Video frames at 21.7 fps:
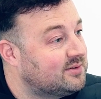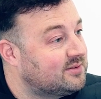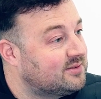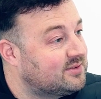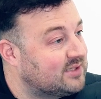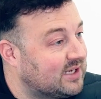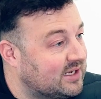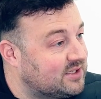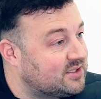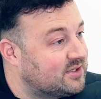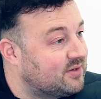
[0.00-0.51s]

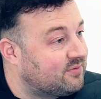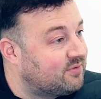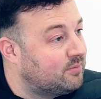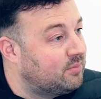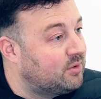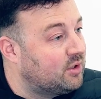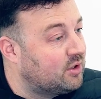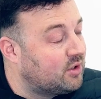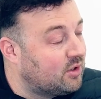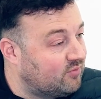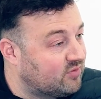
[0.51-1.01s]
data from
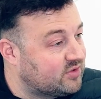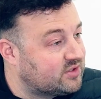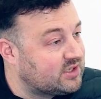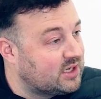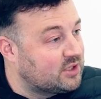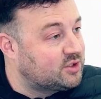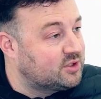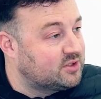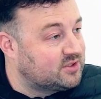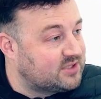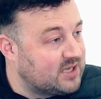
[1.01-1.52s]
the
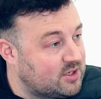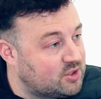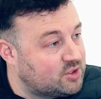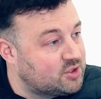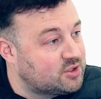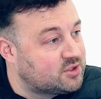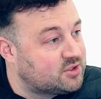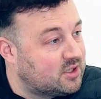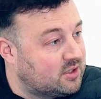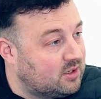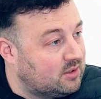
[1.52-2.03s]
conversation
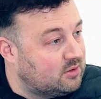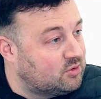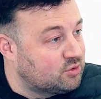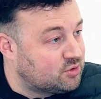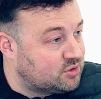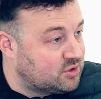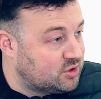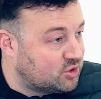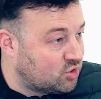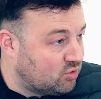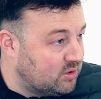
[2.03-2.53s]
intelligence that it does
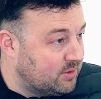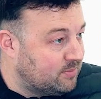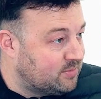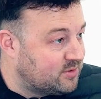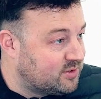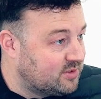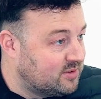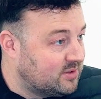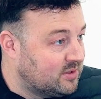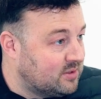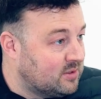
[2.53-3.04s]
the
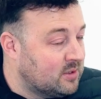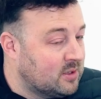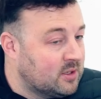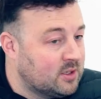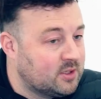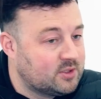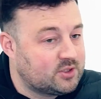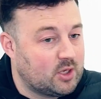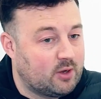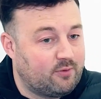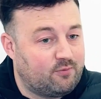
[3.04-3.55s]
script.
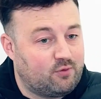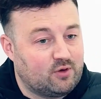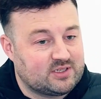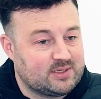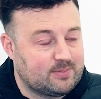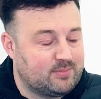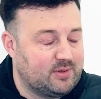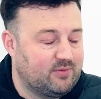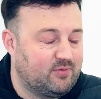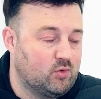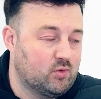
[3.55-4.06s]
So, for
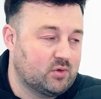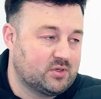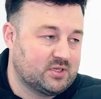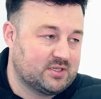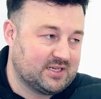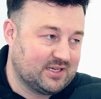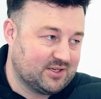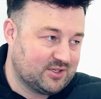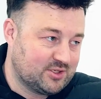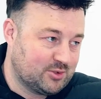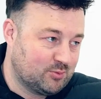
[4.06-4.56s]
example, if you were to
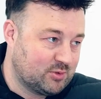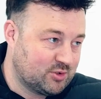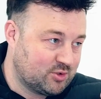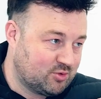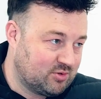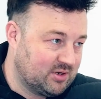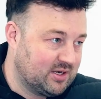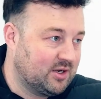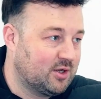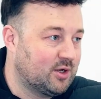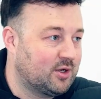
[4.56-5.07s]
take someone's
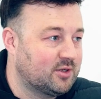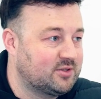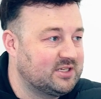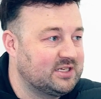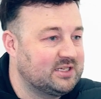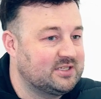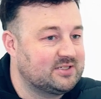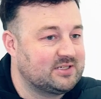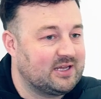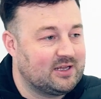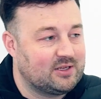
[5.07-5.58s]
credit card
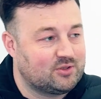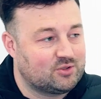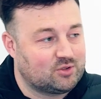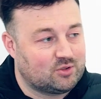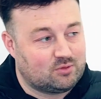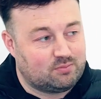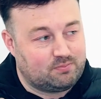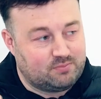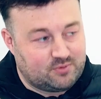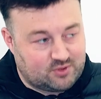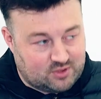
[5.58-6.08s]
details
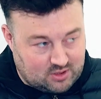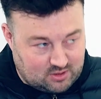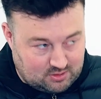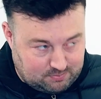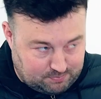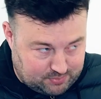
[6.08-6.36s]
or certain